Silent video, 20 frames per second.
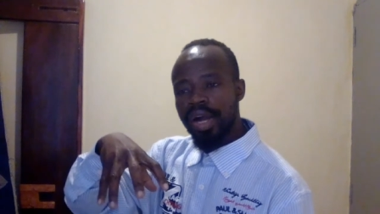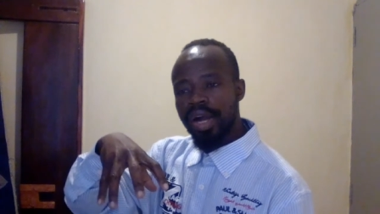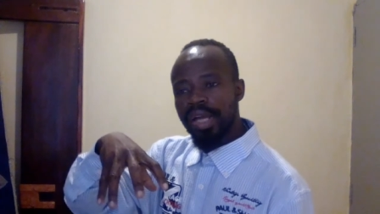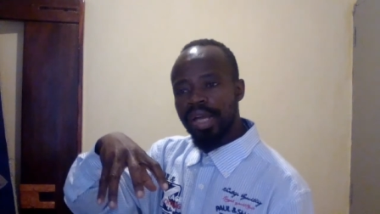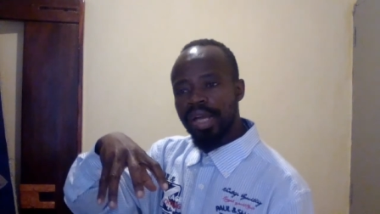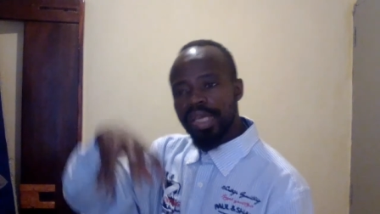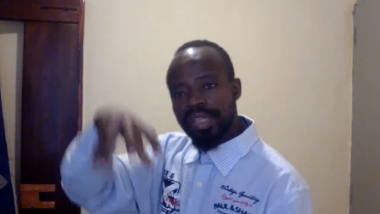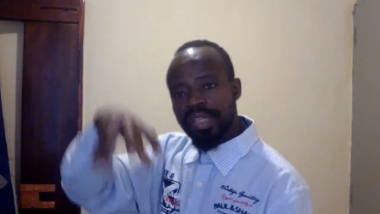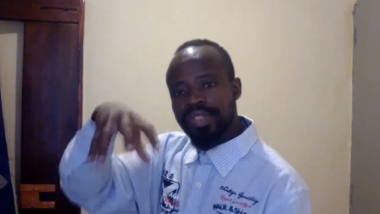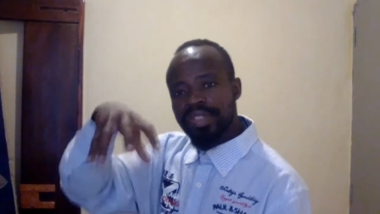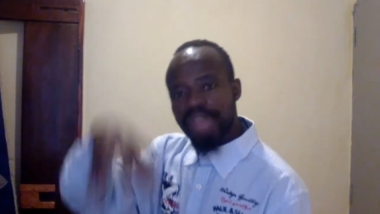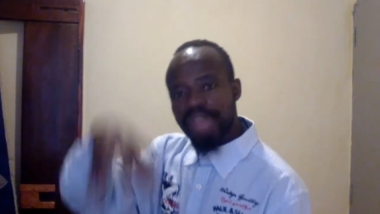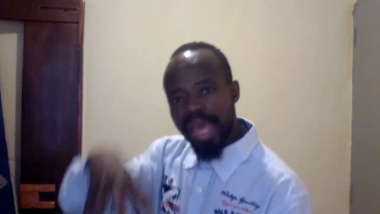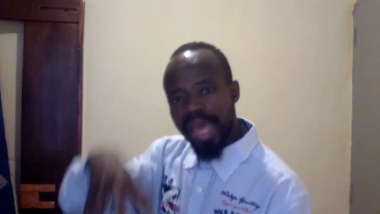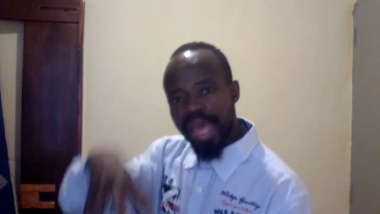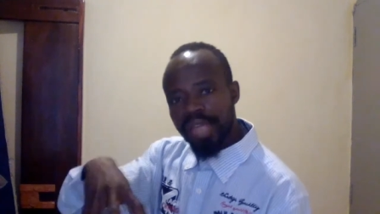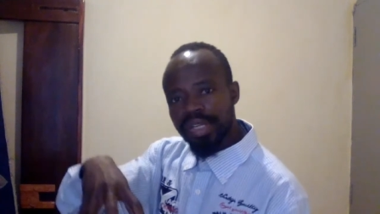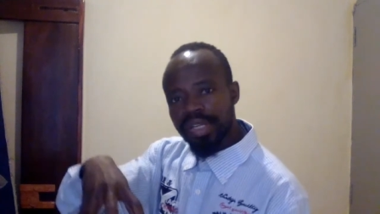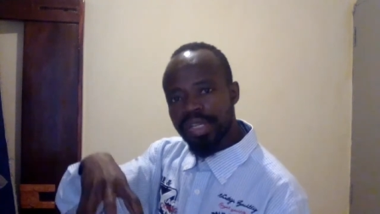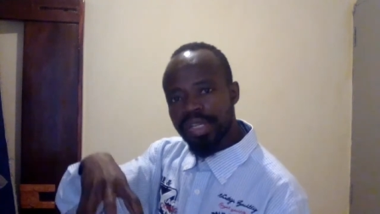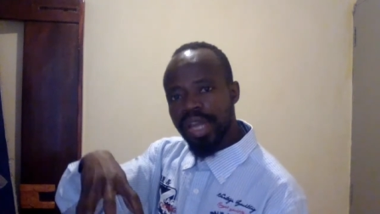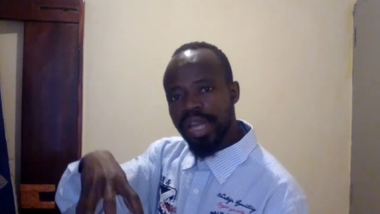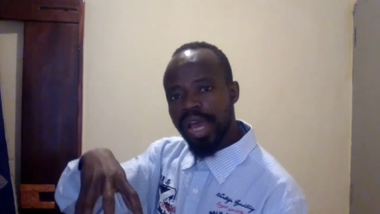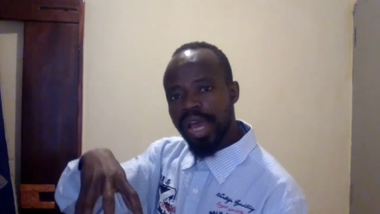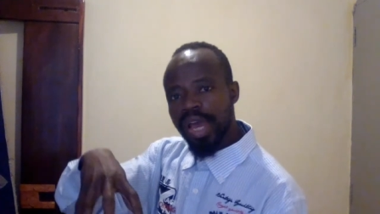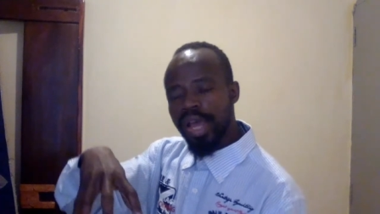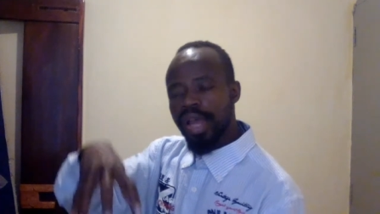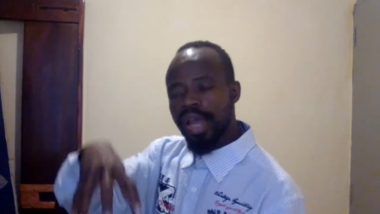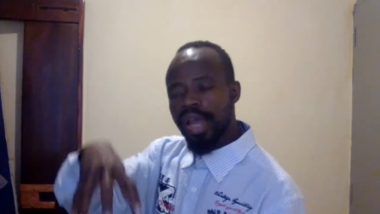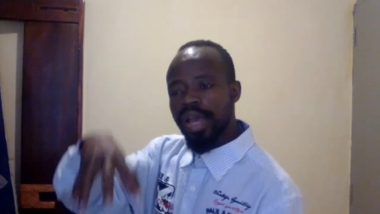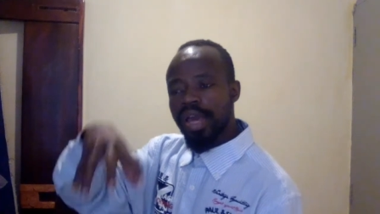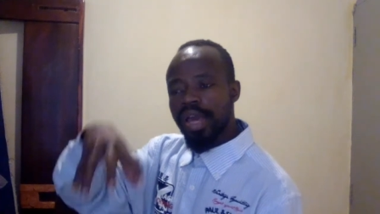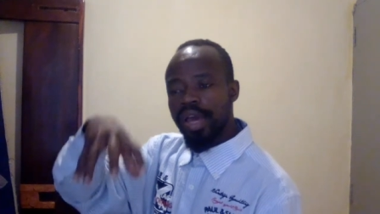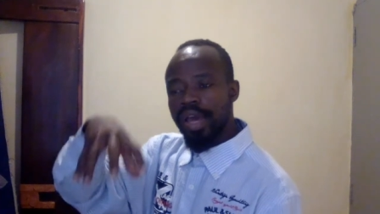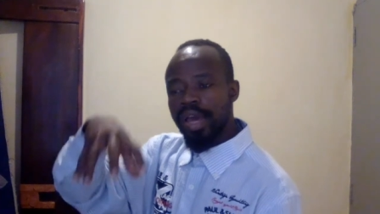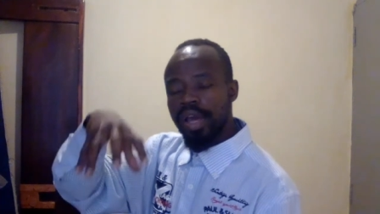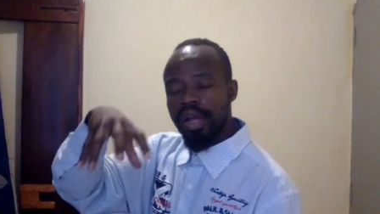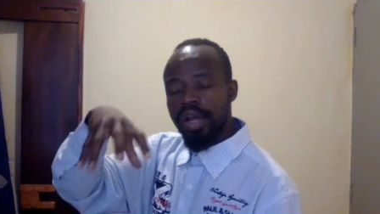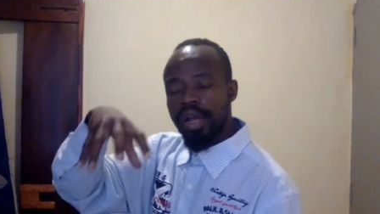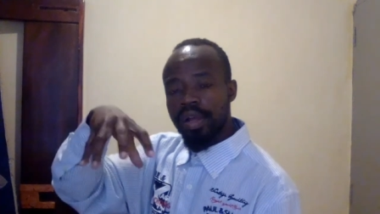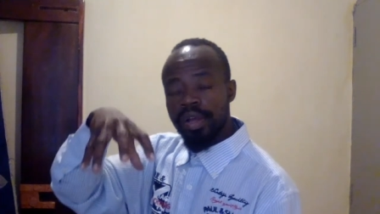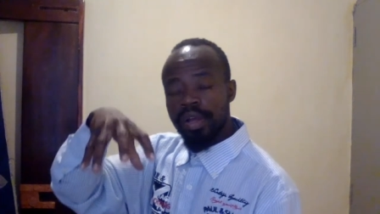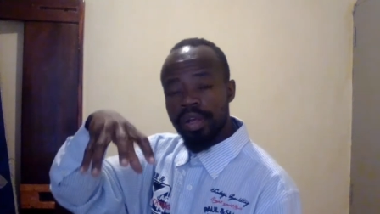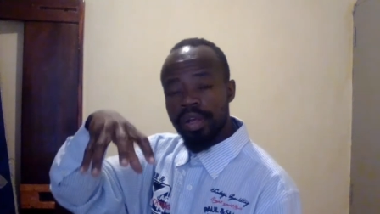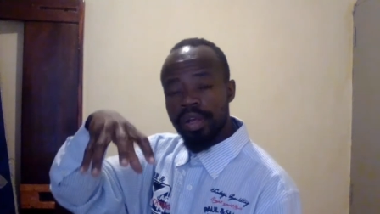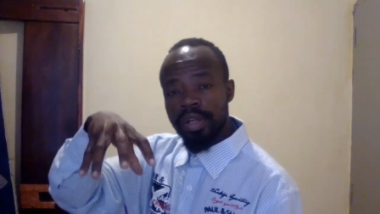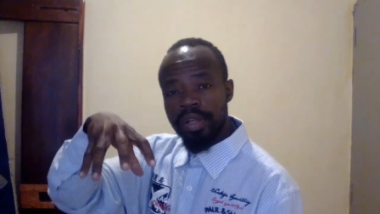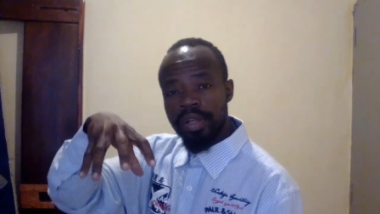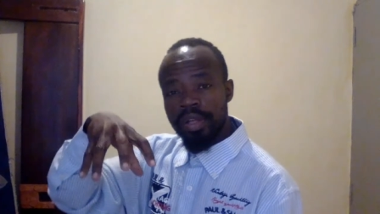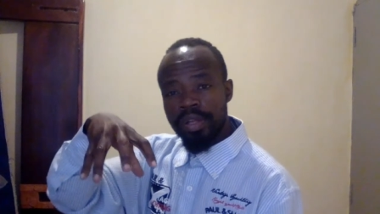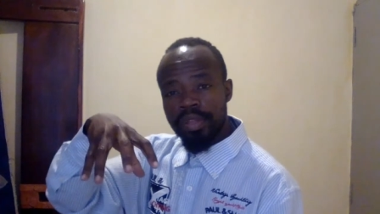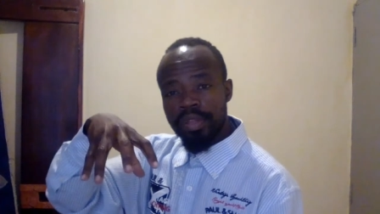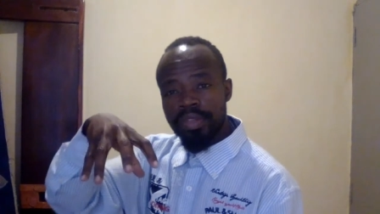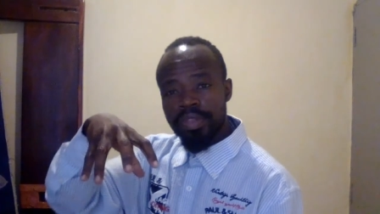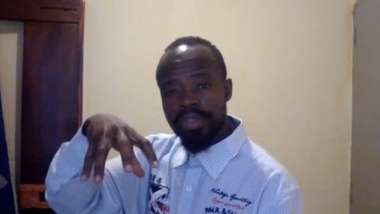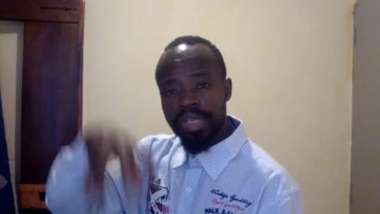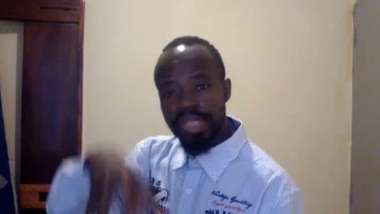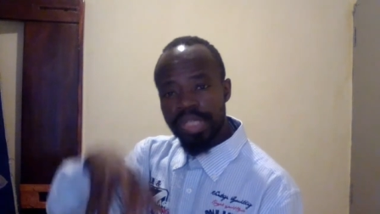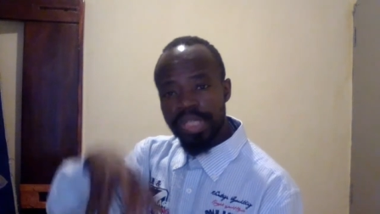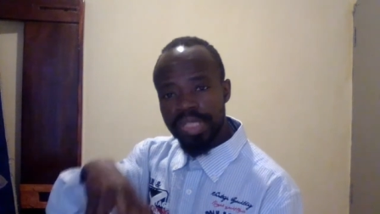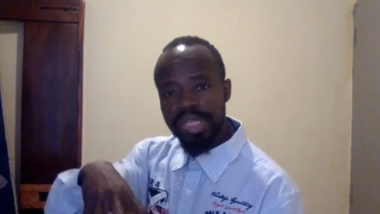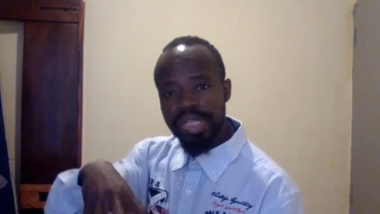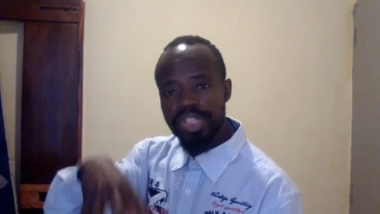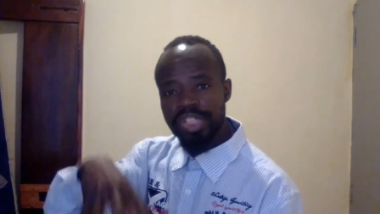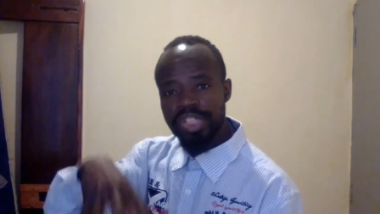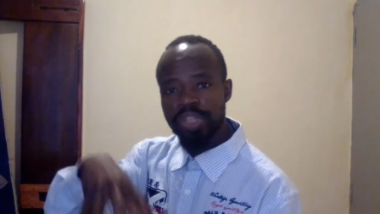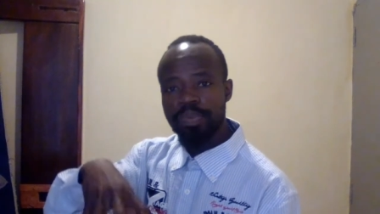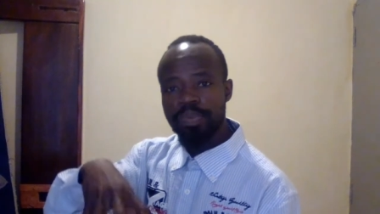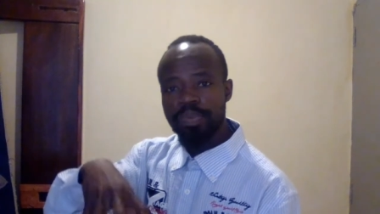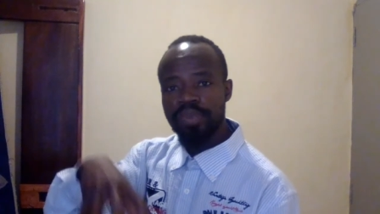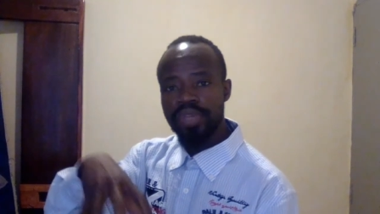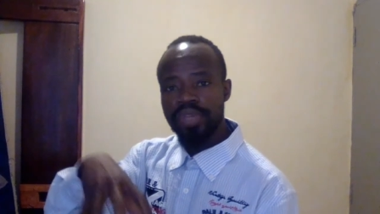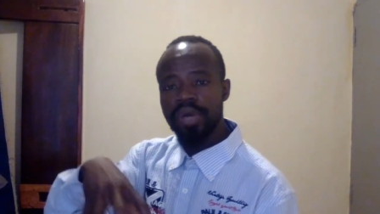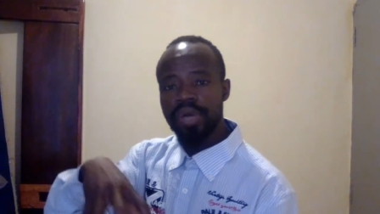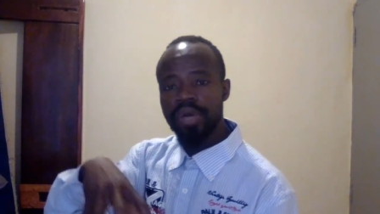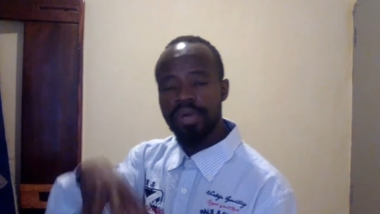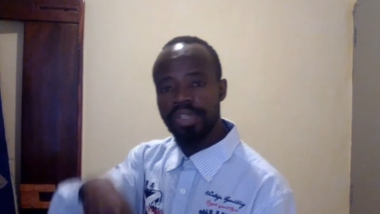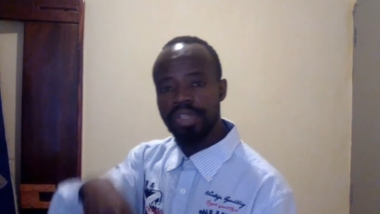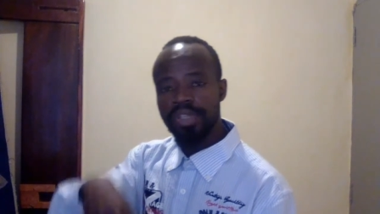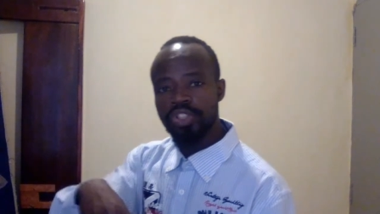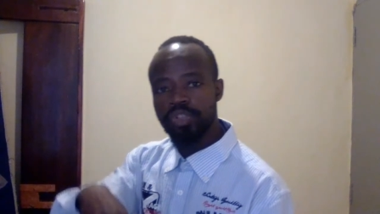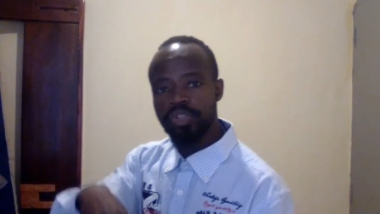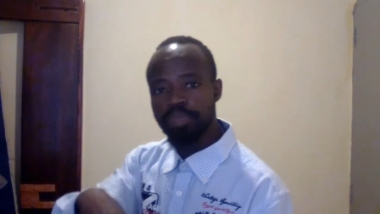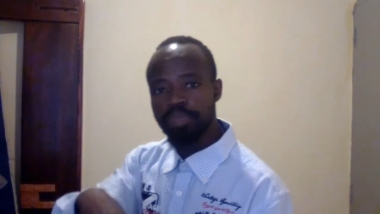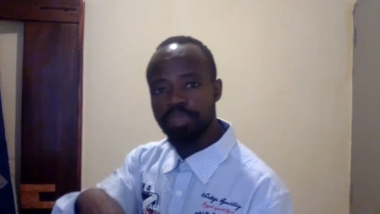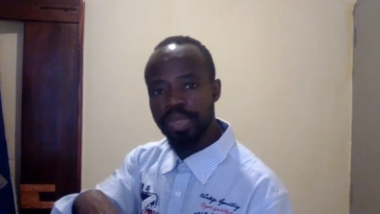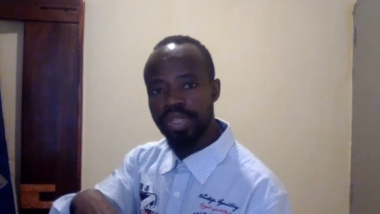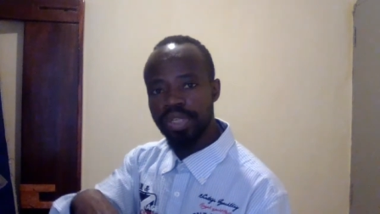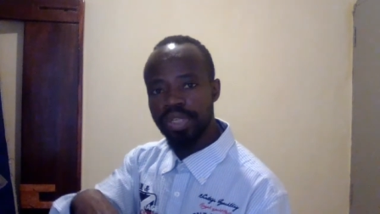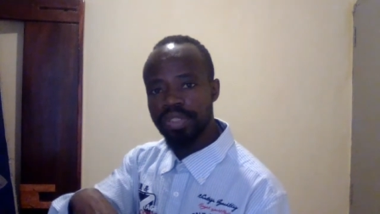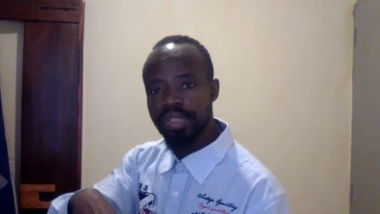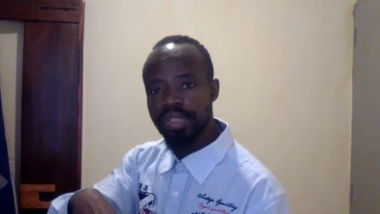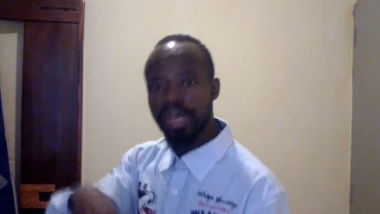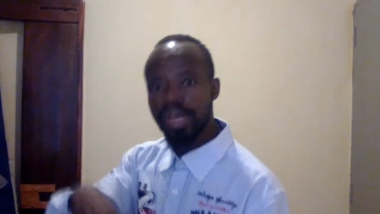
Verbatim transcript: is under the leadership of the Holy Spirit